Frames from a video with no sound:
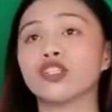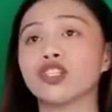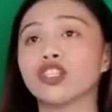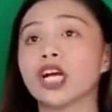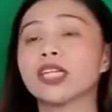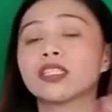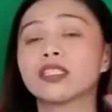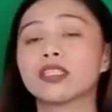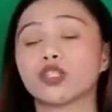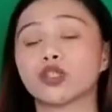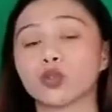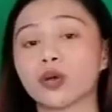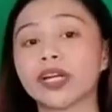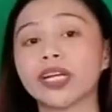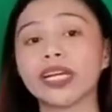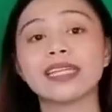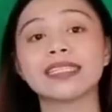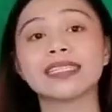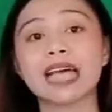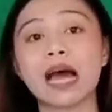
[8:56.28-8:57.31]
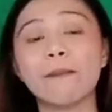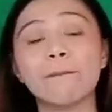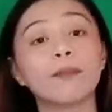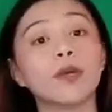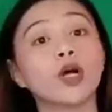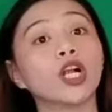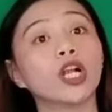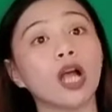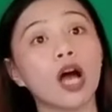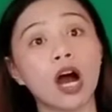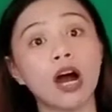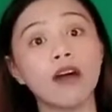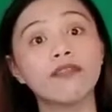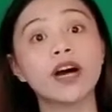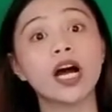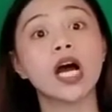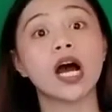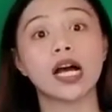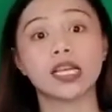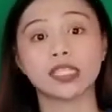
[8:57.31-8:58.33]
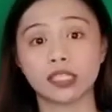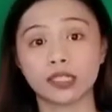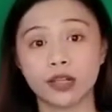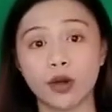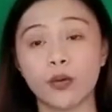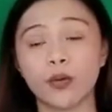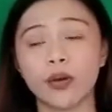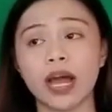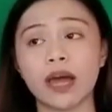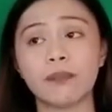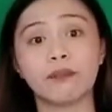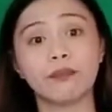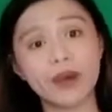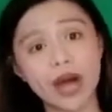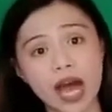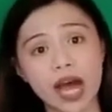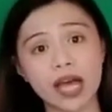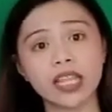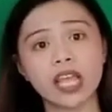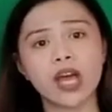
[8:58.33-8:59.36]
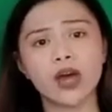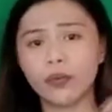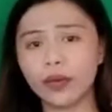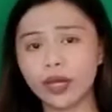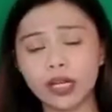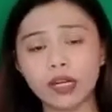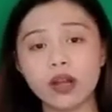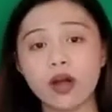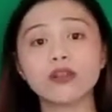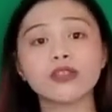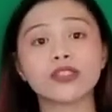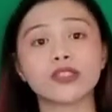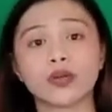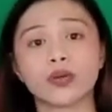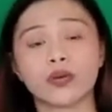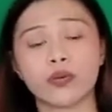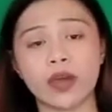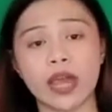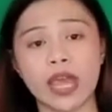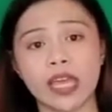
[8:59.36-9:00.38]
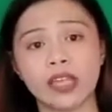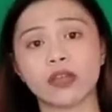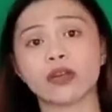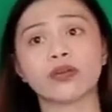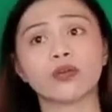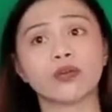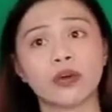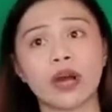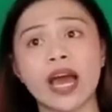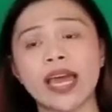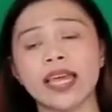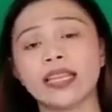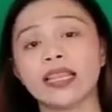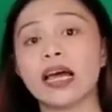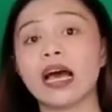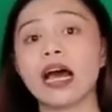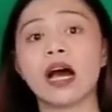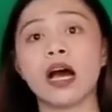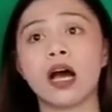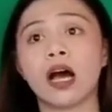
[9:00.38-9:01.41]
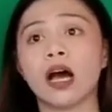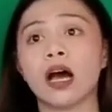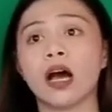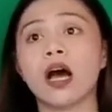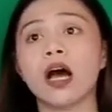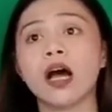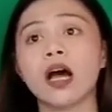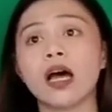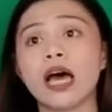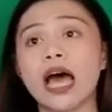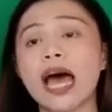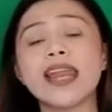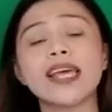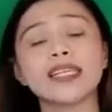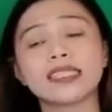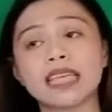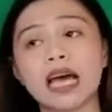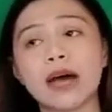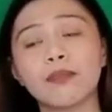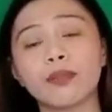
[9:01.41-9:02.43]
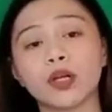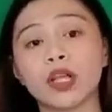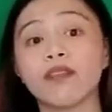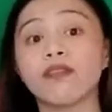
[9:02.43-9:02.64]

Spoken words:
just a short example of a slogan, but we can also create or write an example